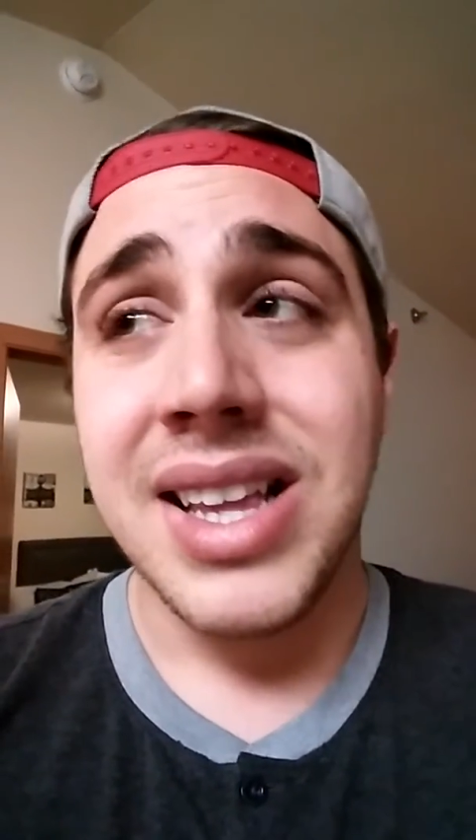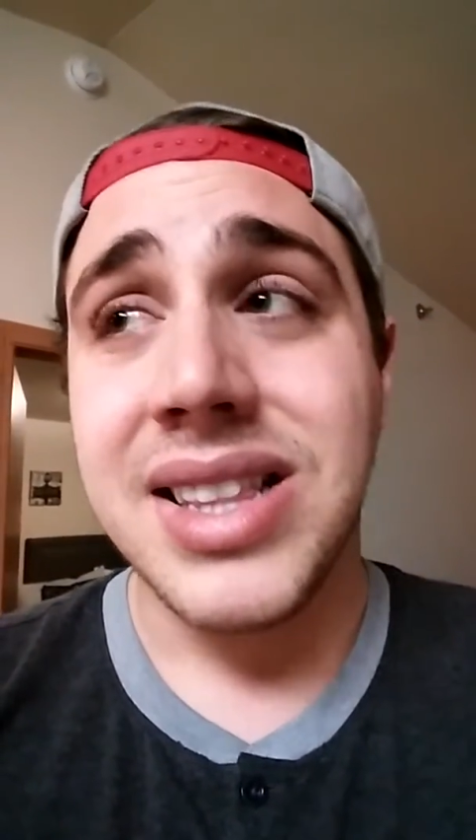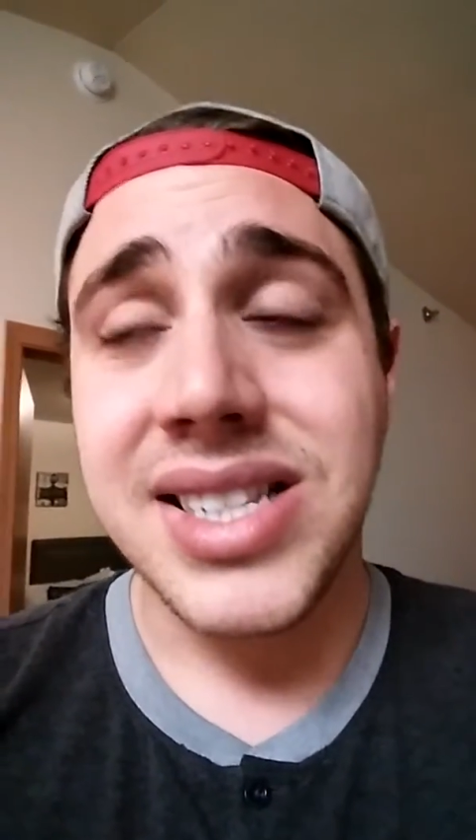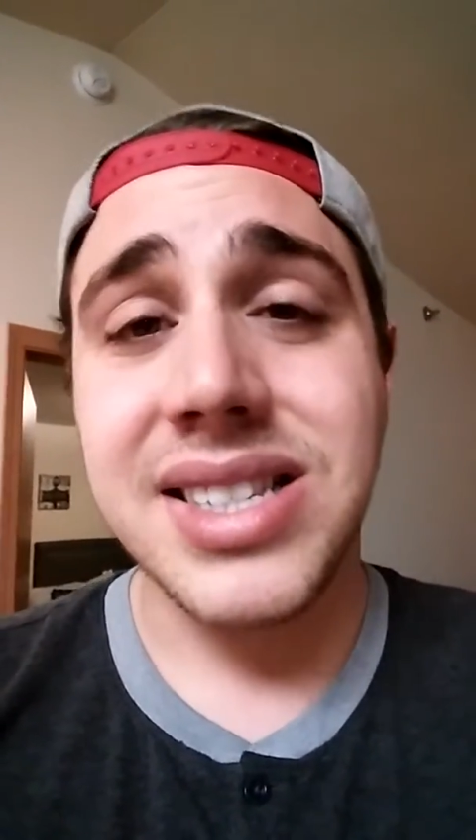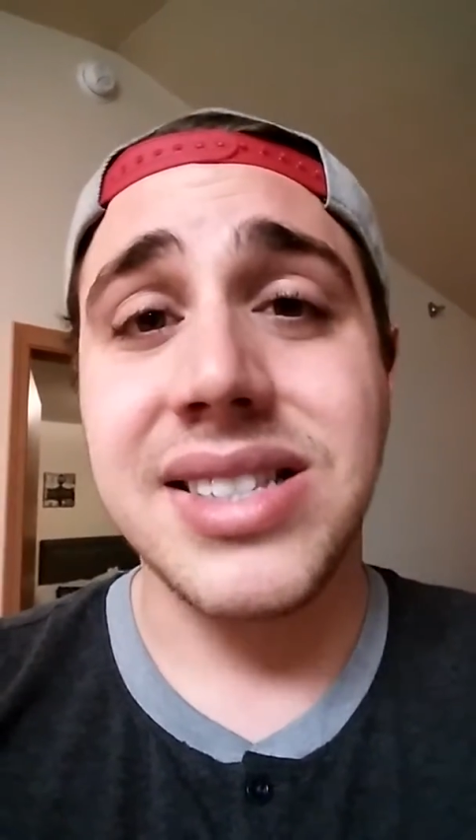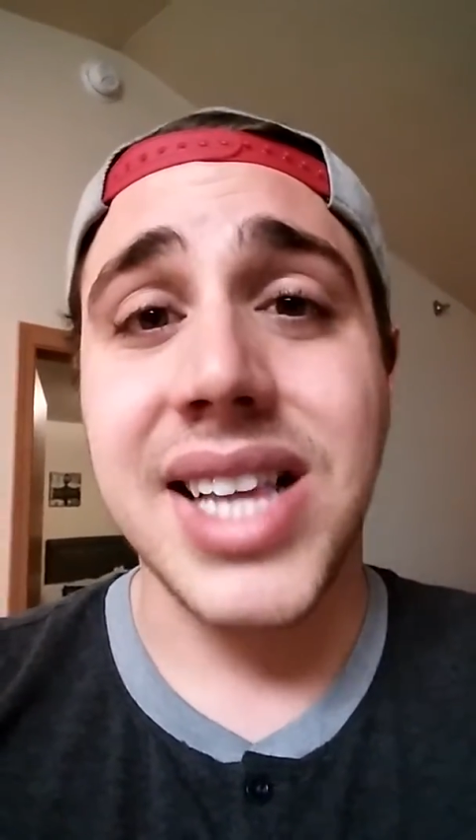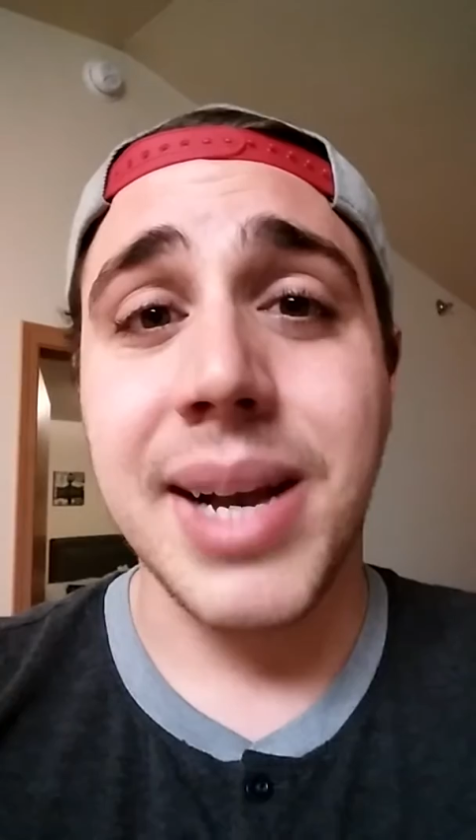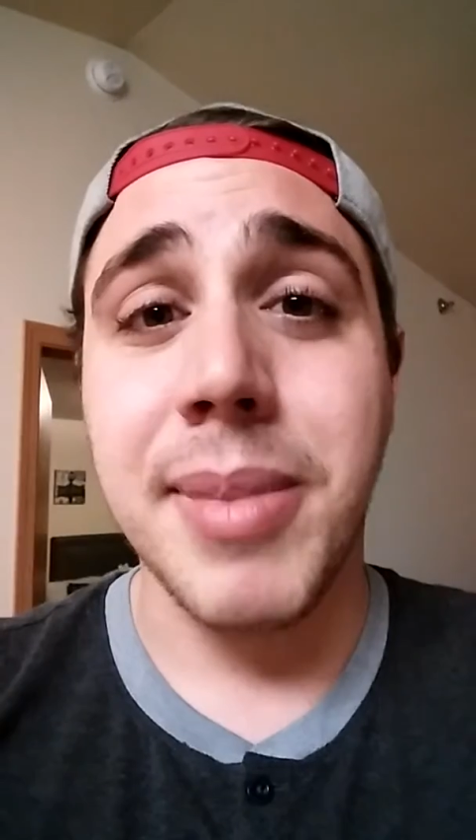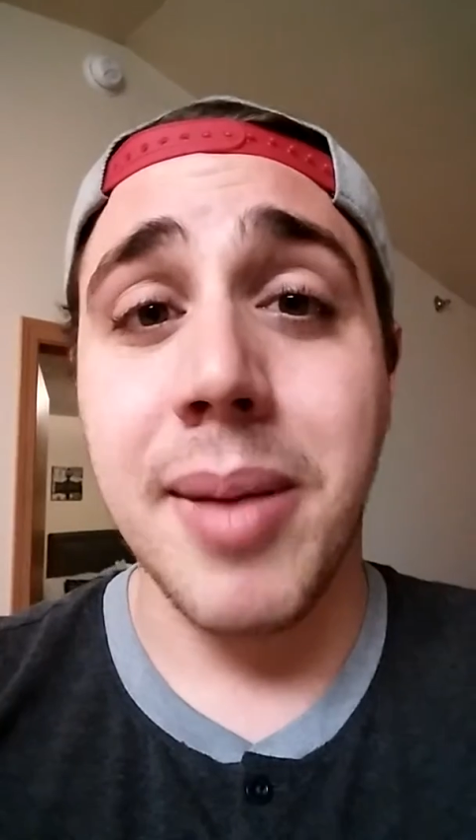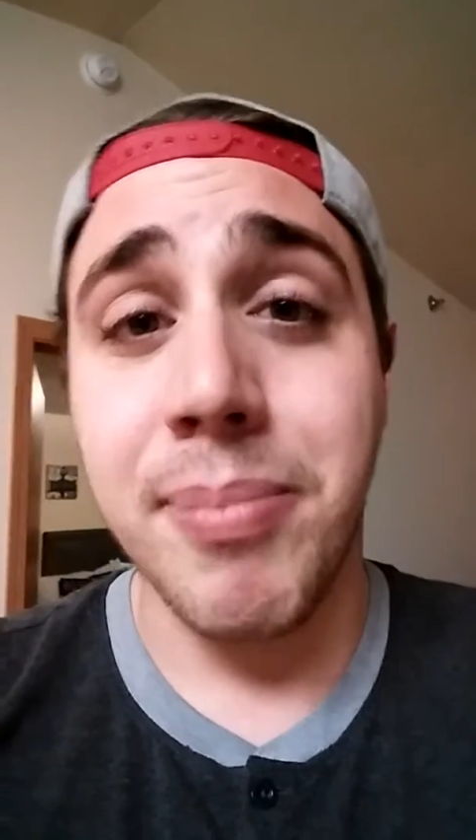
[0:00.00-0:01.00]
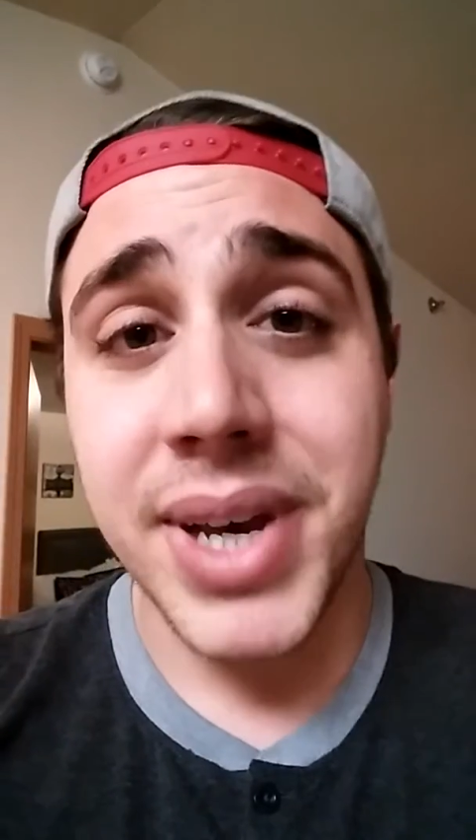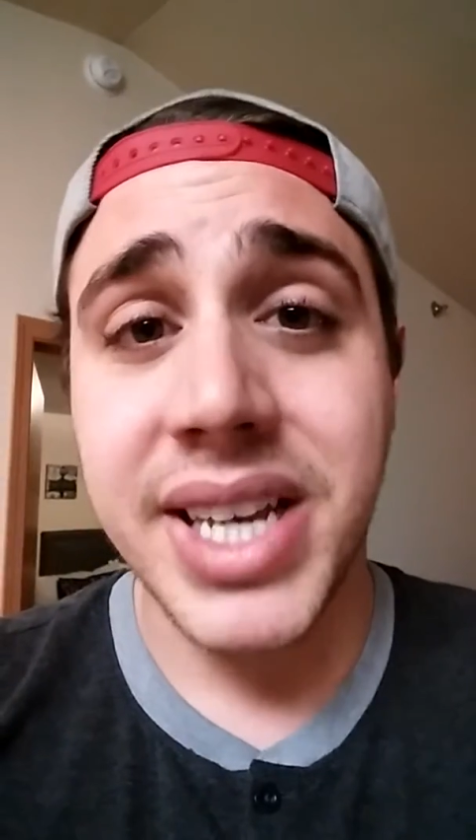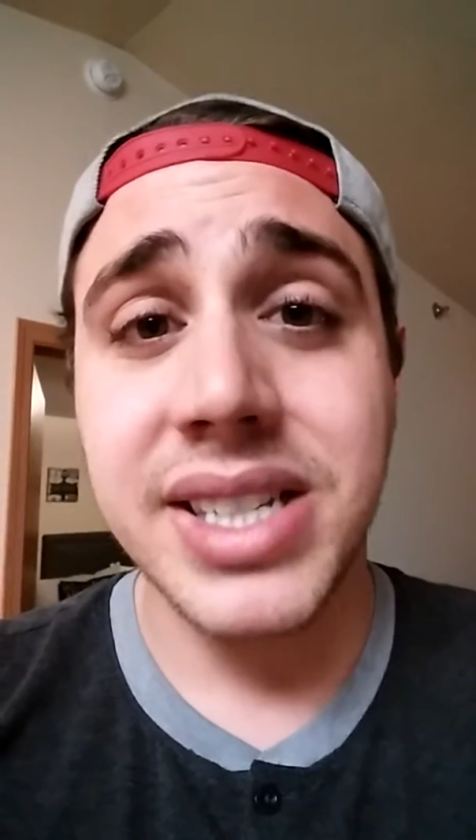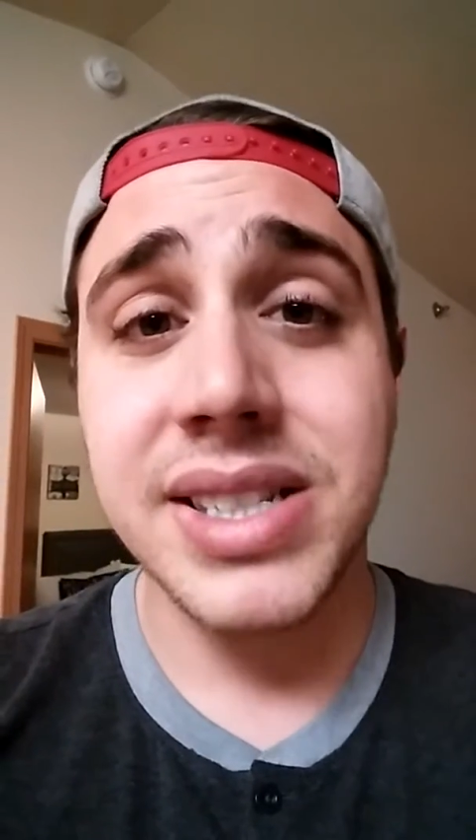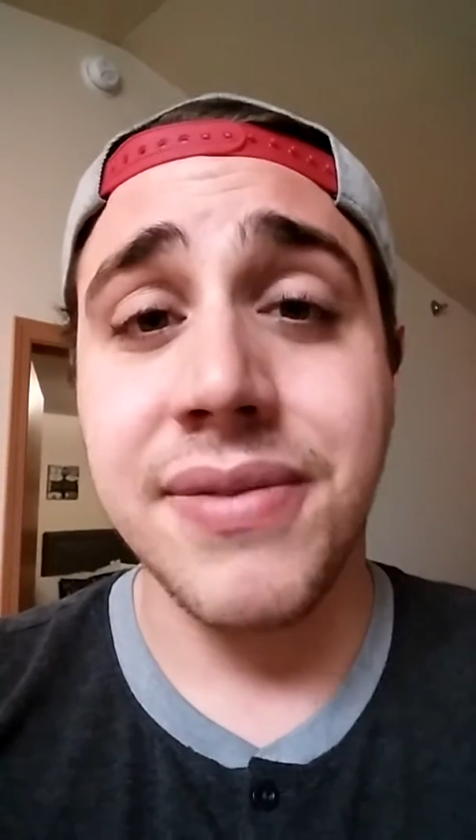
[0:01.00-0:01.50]
This is like my
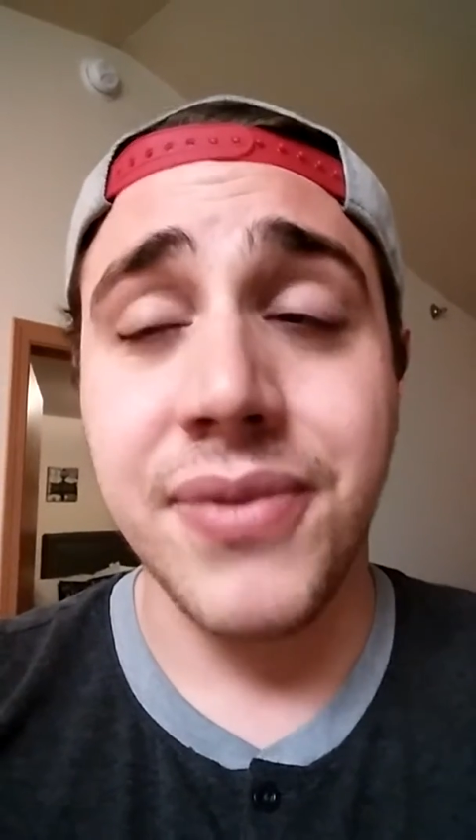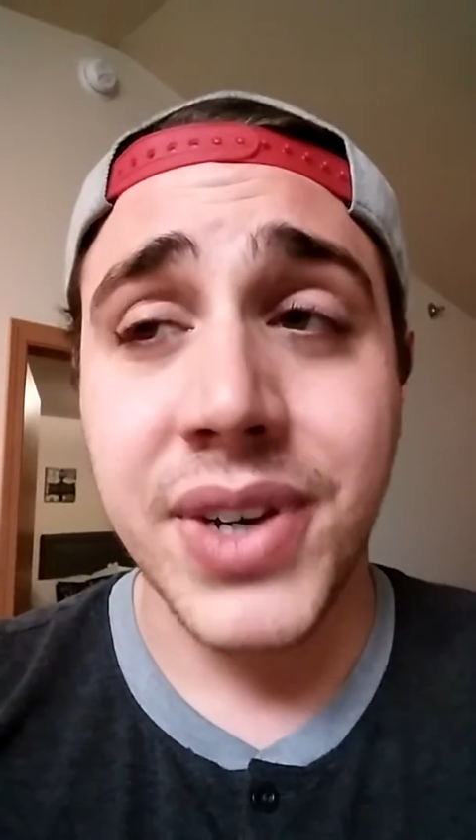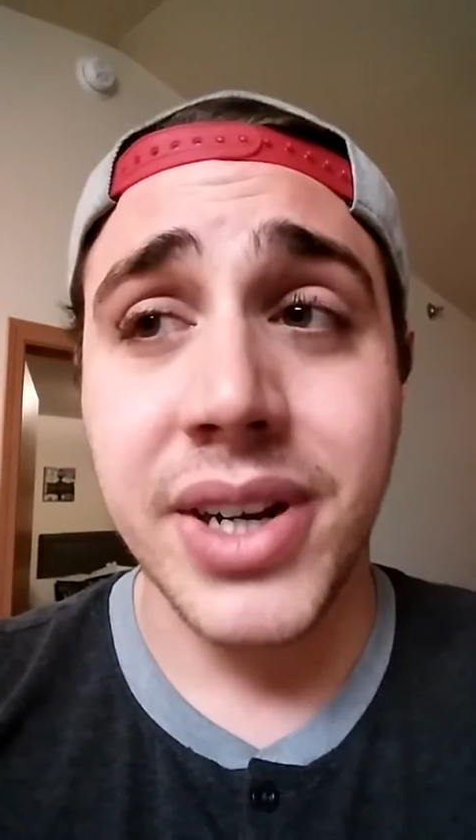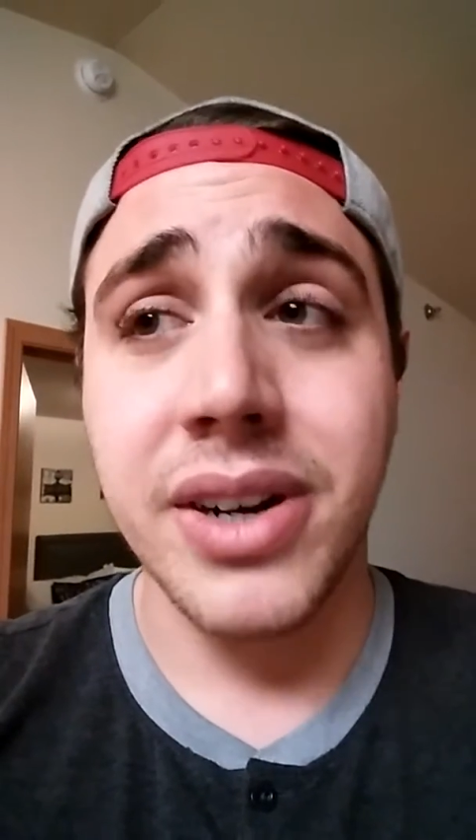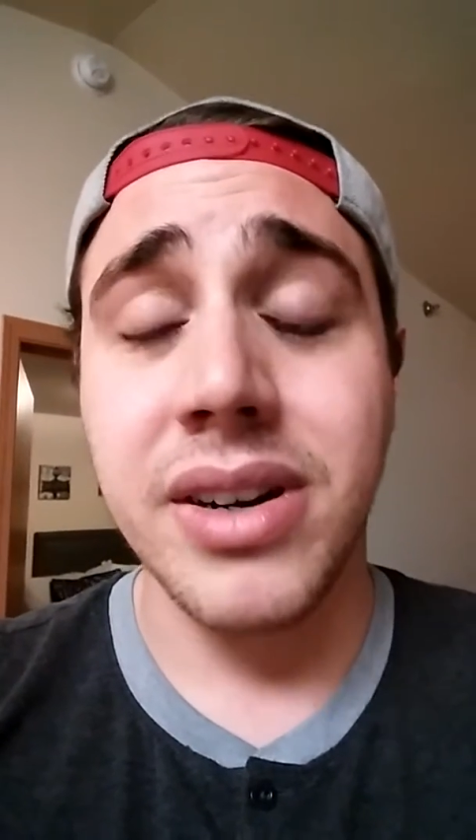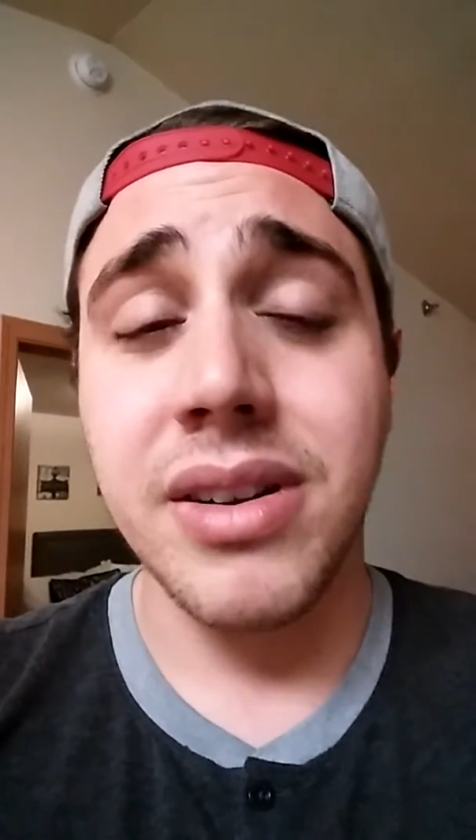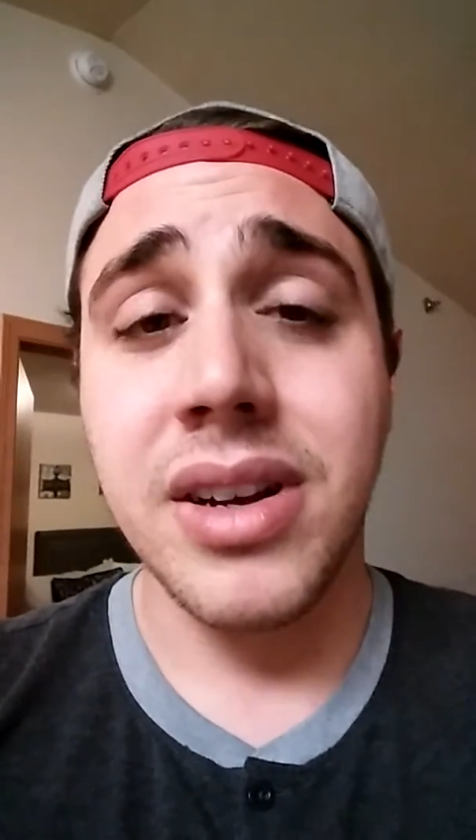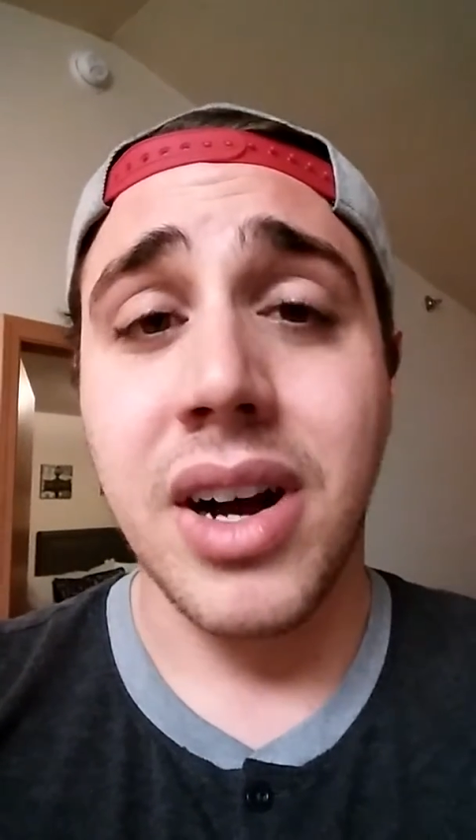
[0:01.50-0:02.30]
biggest fear.